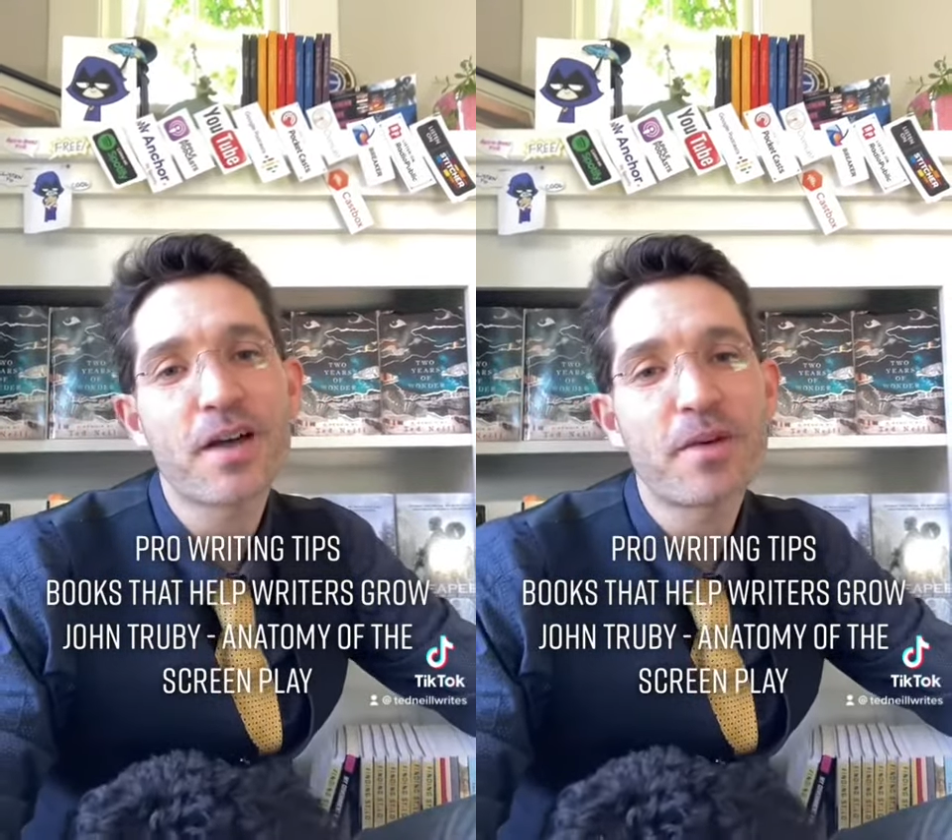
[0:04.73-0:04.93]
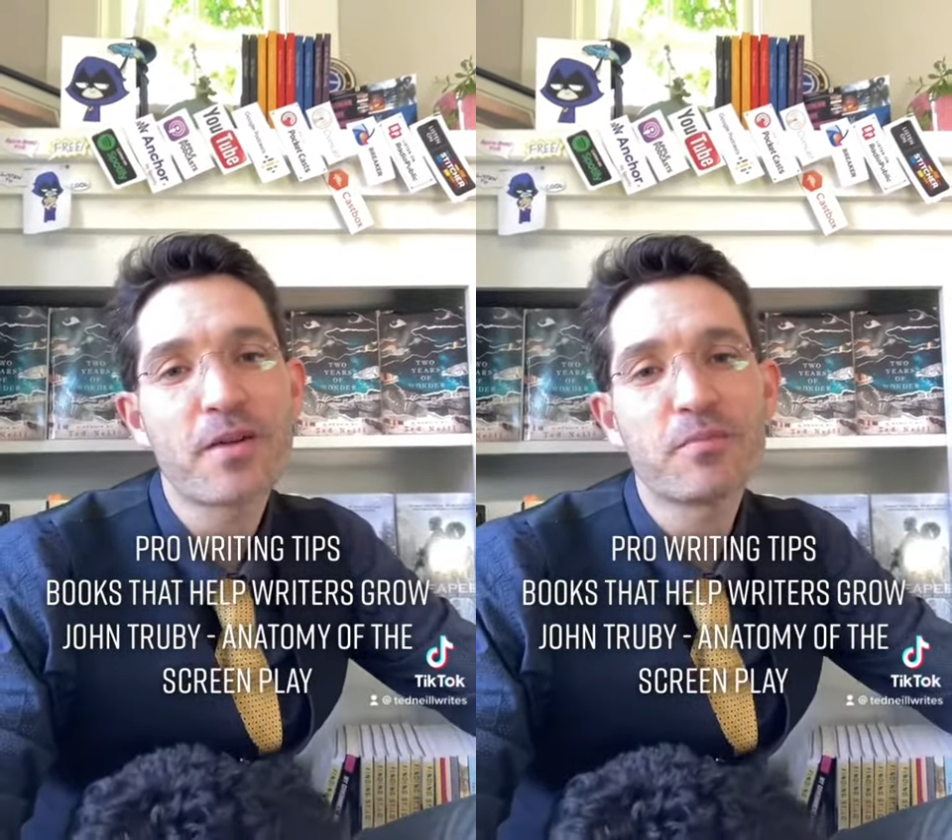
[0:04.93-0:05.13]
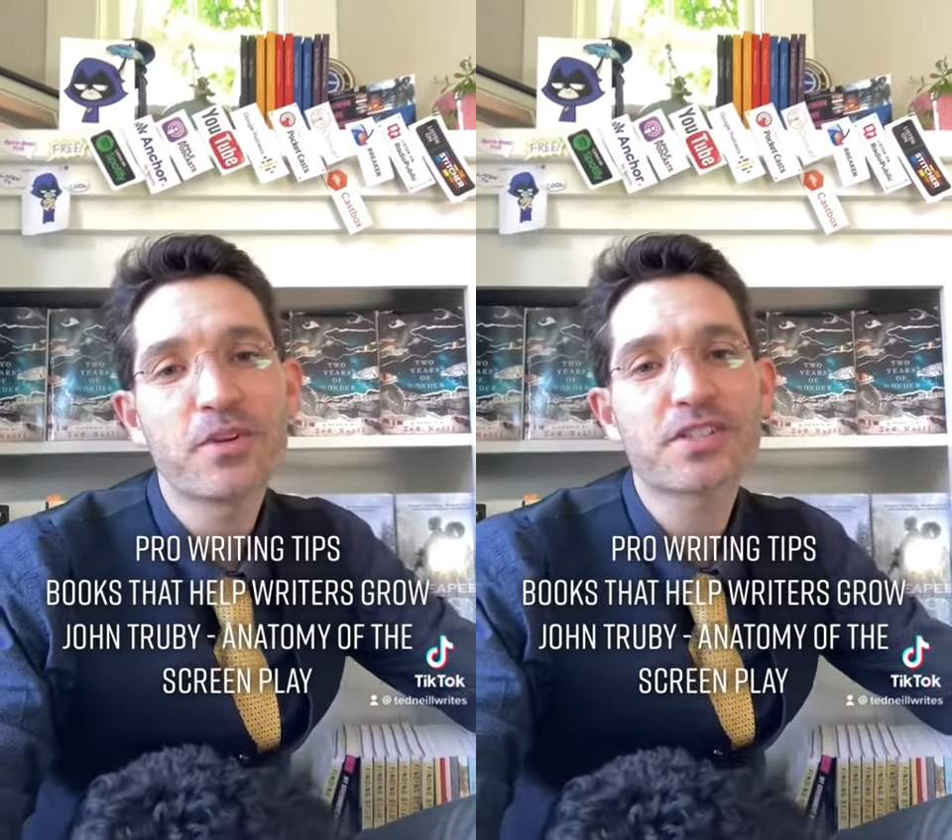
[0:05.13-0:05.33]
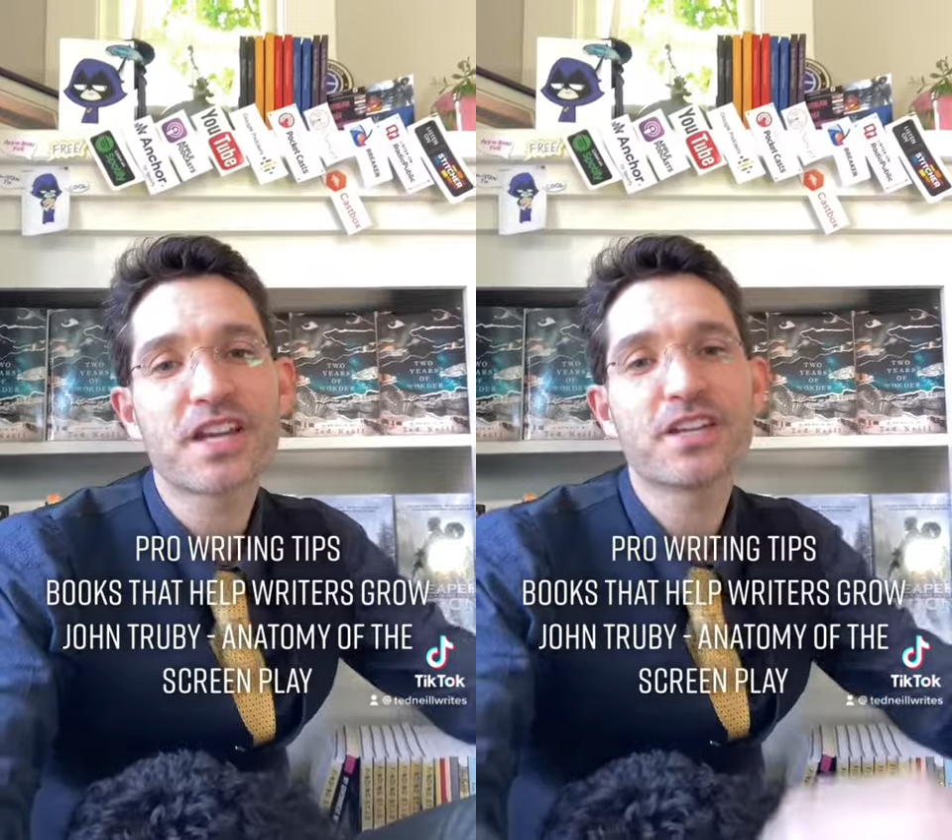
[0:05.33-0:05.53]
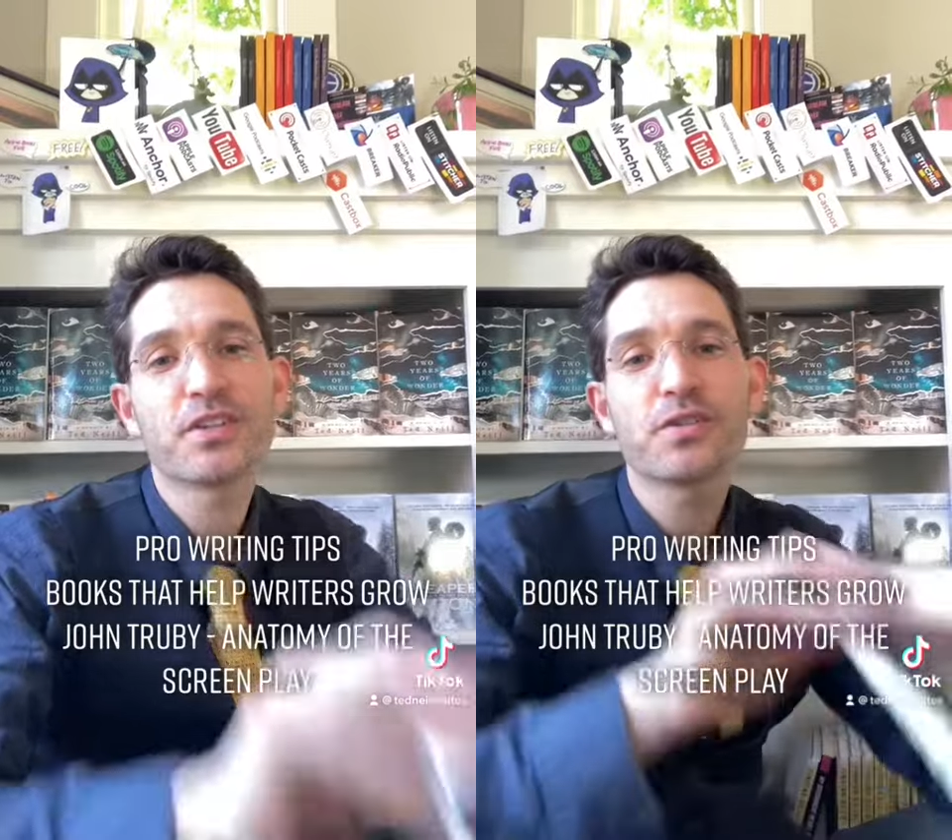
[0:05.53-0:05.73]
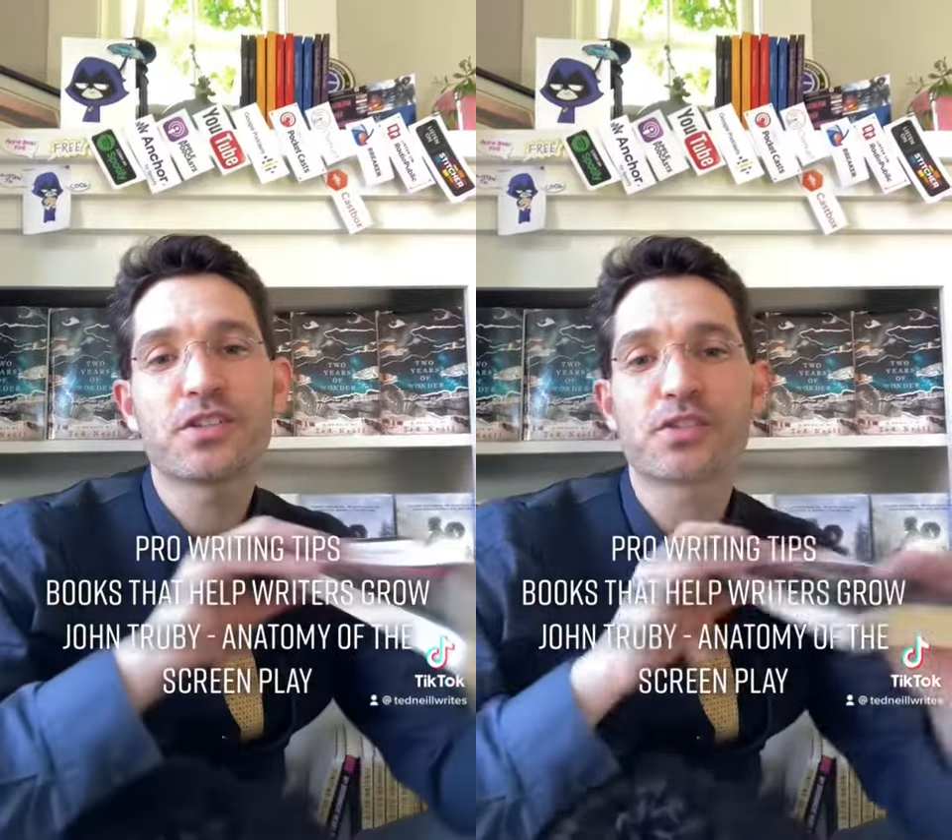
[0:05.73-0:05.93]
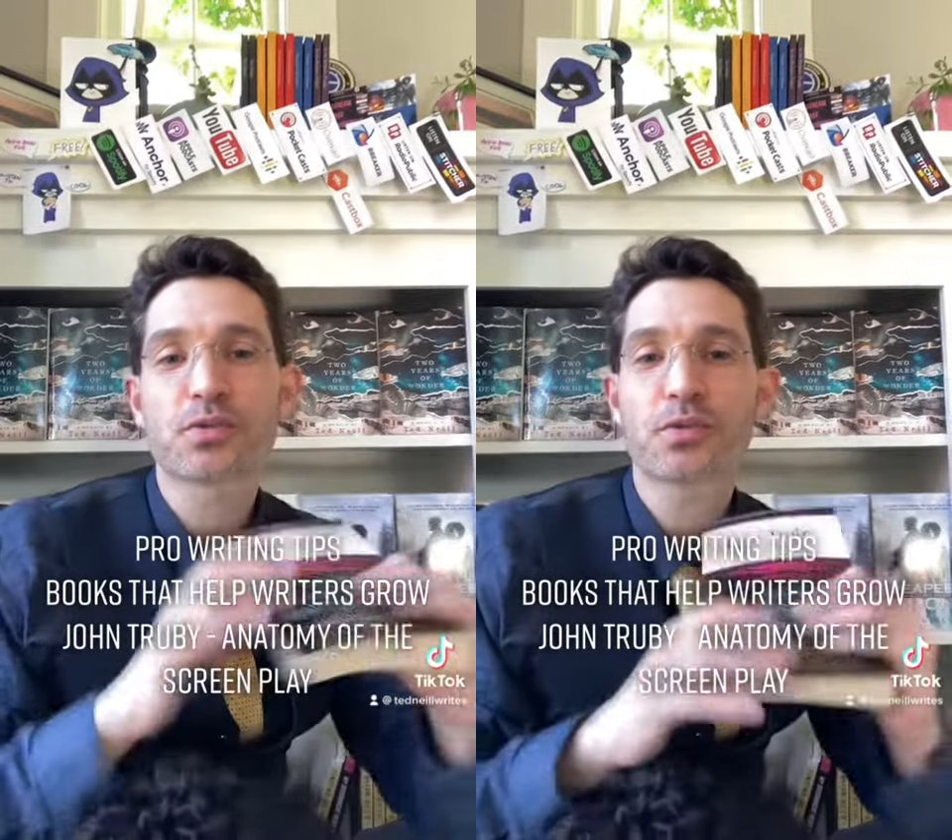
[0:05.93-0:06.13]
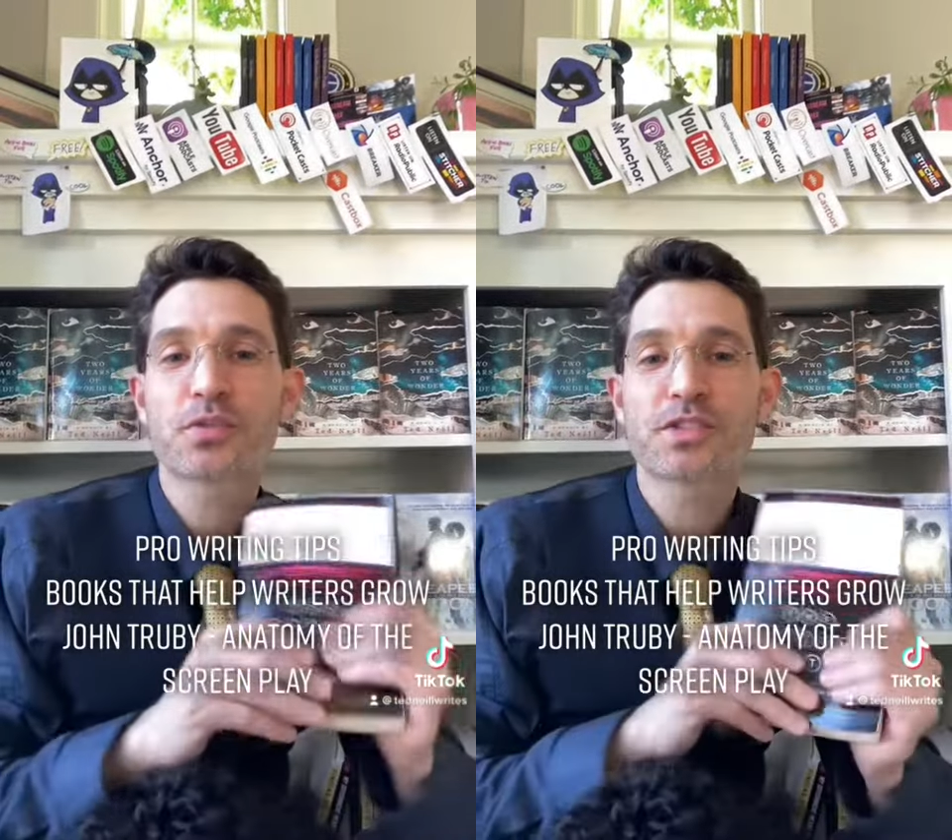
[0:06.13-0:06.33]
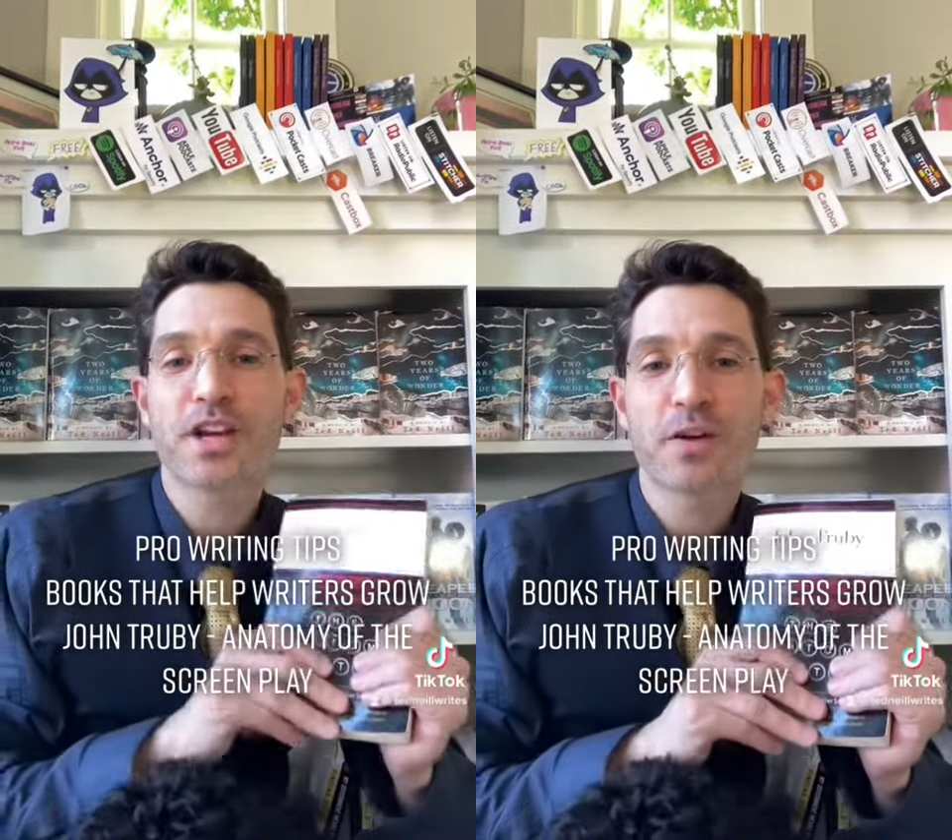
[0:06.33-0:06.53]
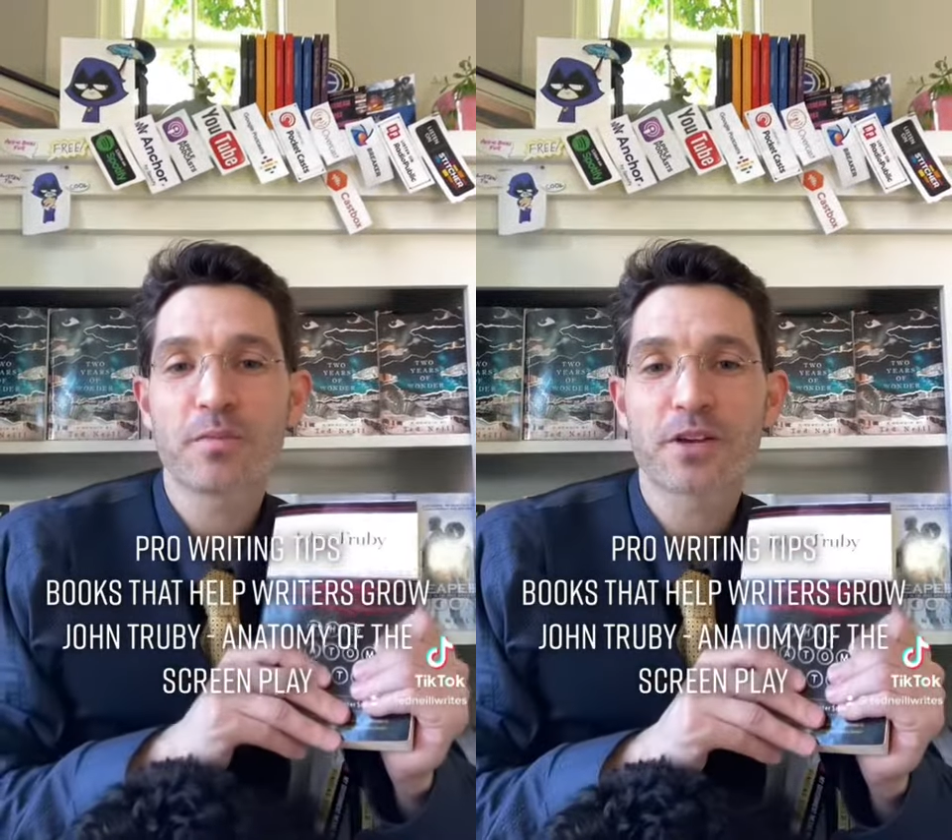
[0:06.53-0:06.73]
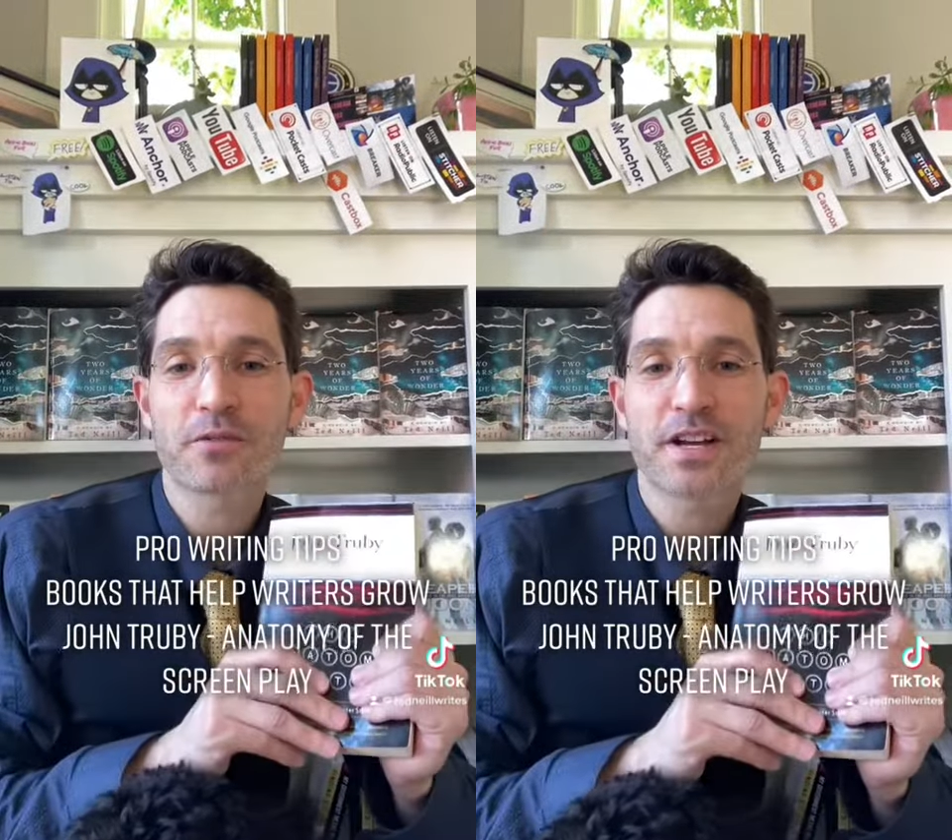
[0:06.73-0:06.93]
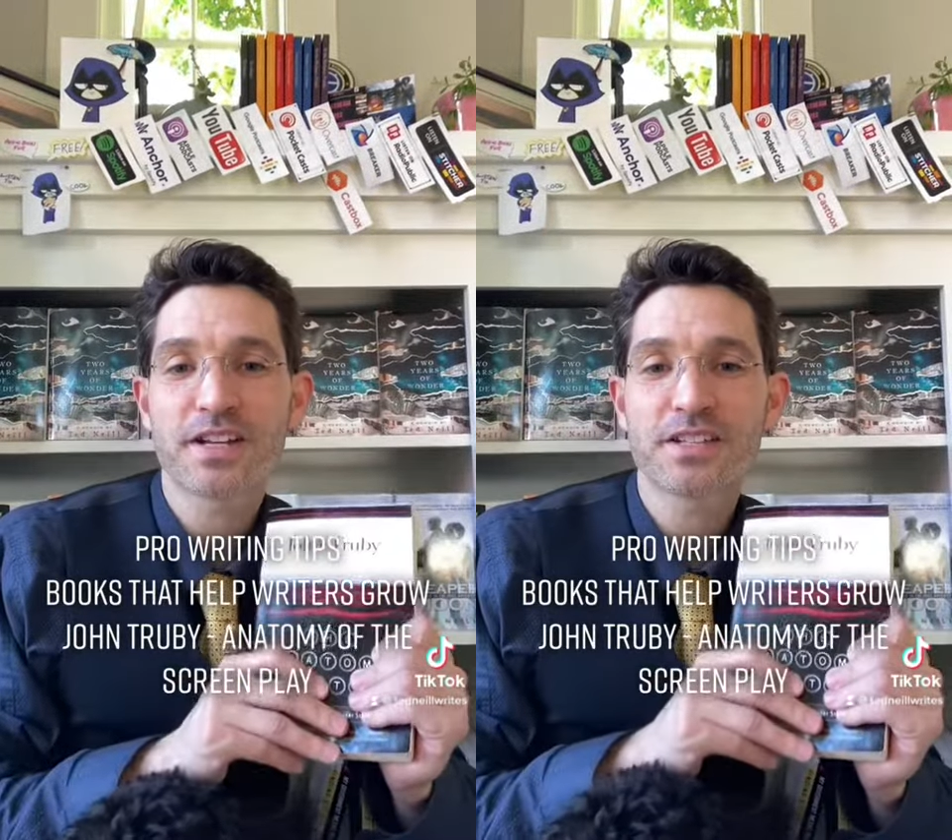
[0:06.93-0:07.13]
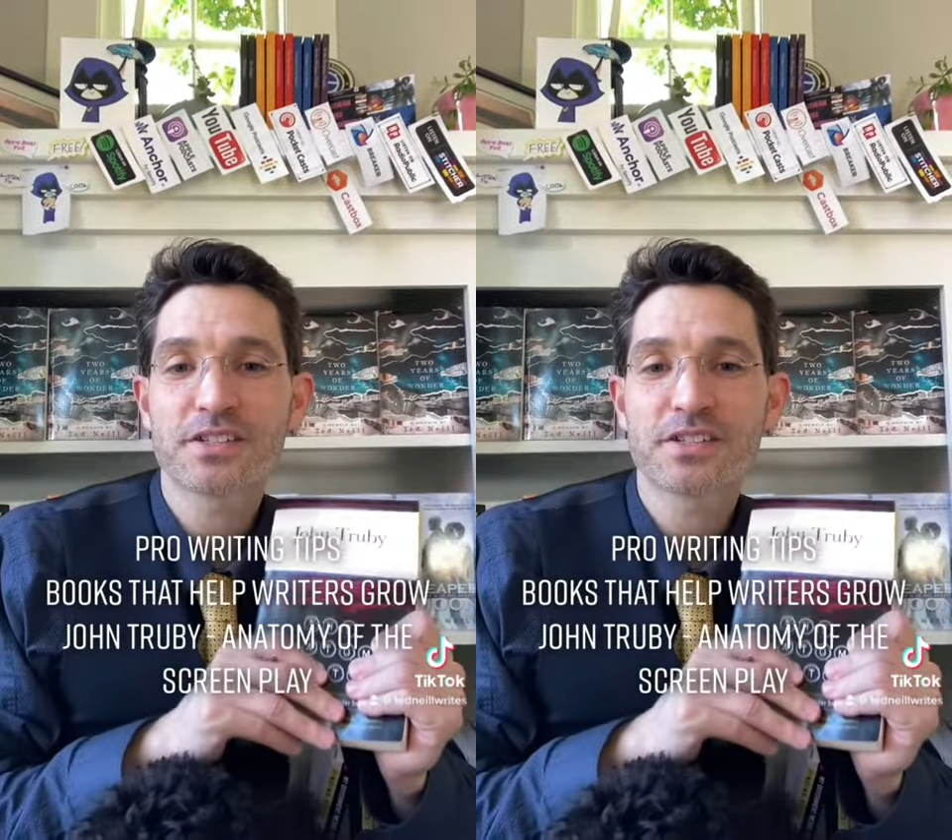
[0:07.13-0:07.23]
about books I use as tools to help my writing.